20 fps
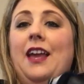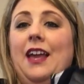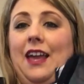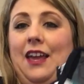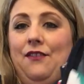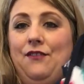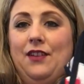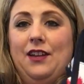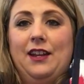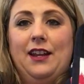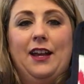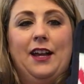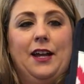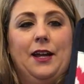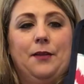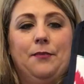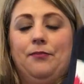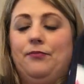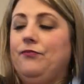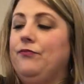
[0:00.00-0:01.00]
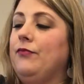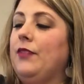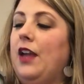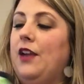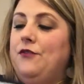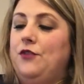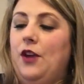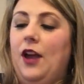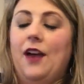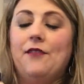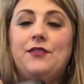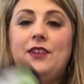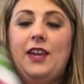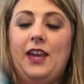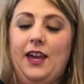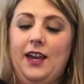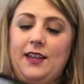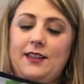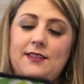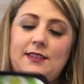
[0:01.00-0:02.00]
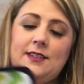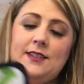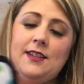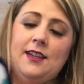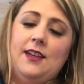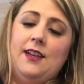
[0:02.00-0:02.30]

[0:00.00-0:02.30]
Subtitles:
Even if you have kids,